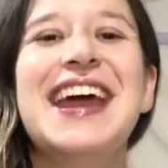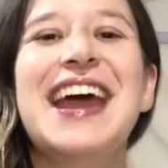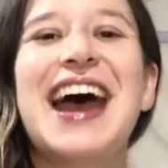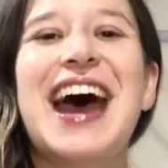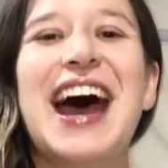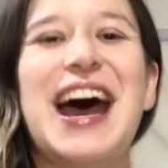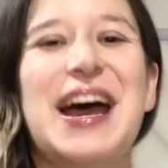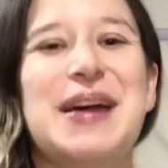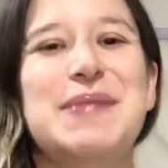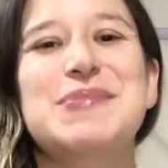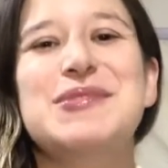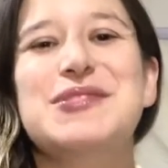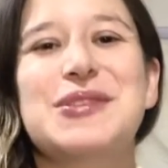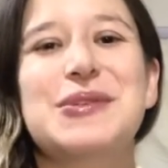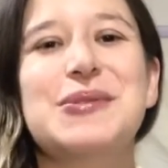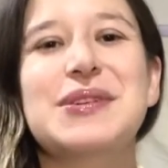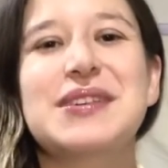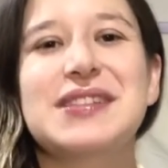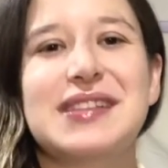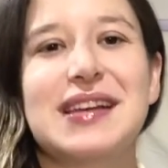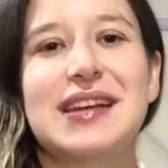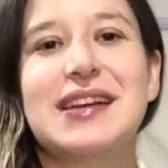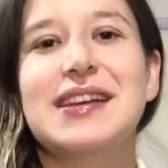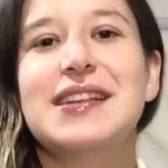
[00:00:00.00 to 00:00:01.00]
I'm so
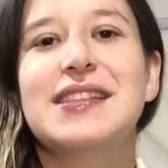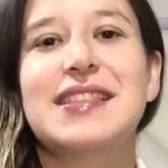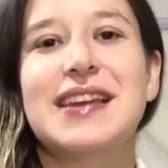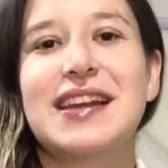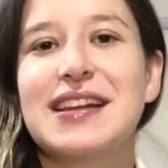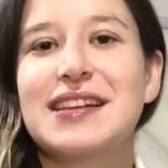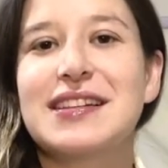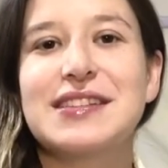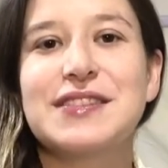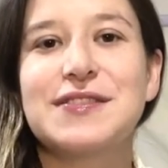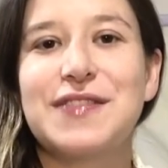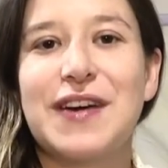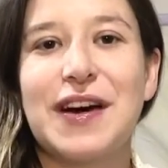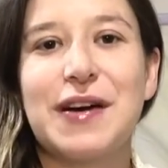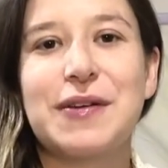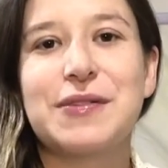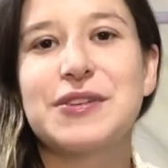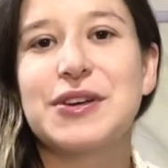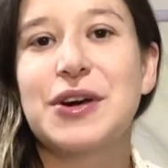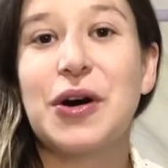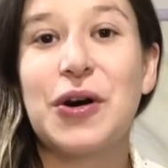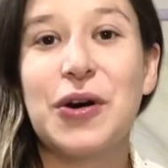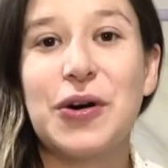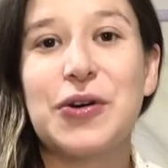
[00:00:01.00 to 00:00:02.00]
excited that it's found a
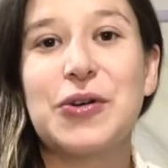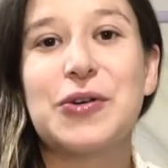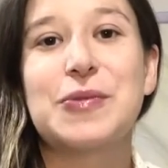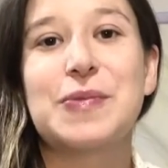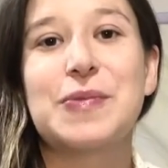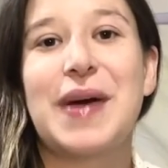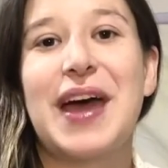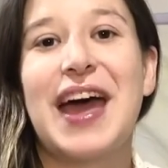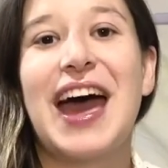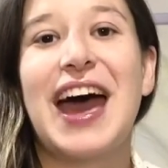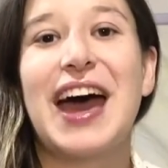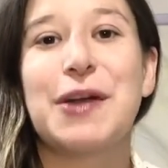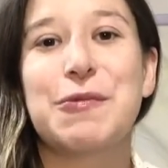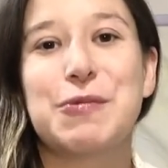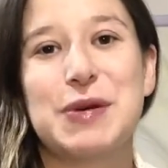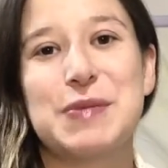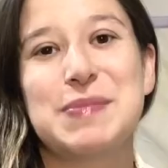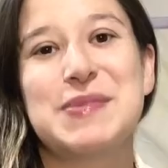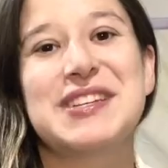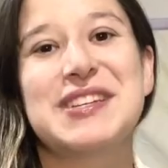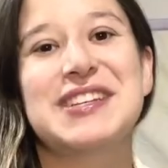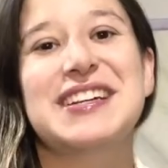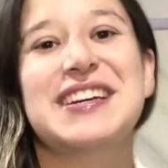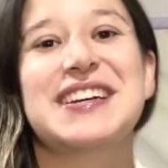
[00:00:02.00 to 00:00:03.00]
home at
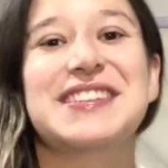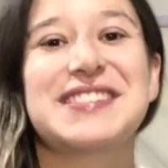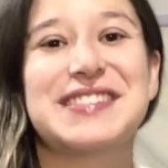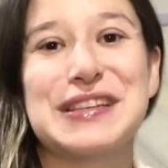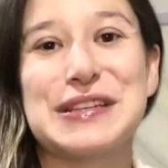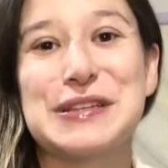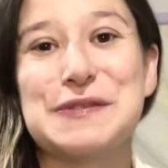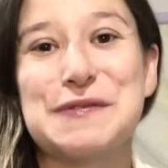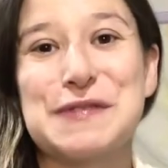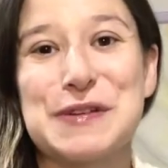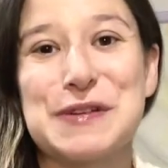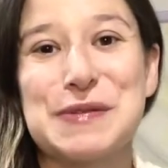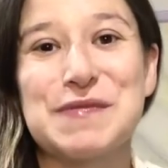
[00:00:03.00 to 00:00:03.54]
Women Texas Film